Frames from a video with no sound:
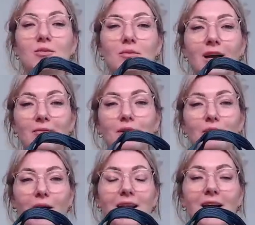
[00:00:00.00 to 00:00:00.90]
So we're like, we'll
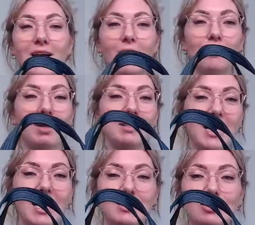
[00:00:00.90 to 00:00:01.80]
wait a couple of
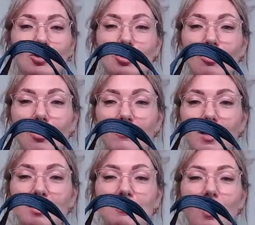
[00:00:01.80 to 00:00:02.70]
days to show off
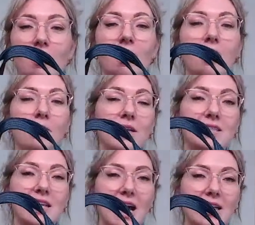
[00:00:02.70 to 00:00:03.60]
this one
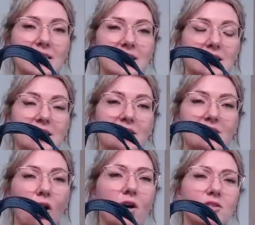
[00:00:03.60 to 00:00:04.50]
because Allison's
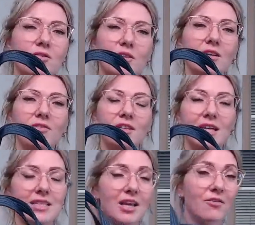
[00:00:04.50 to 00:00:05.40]
is also really
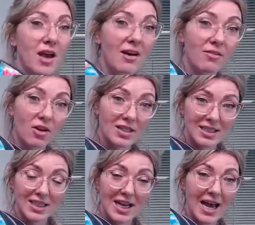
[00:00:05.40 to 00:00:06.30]
fantastic. If you have not
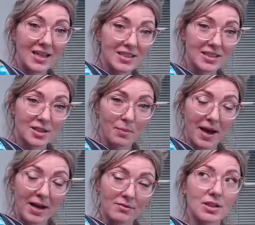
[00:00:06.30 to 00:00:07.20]
seen Allison's
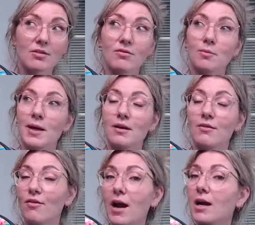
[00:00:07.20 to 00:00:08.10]
bag with the Rebecca
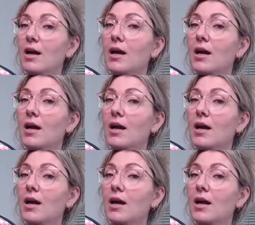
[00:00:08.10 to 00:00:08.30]
Reck,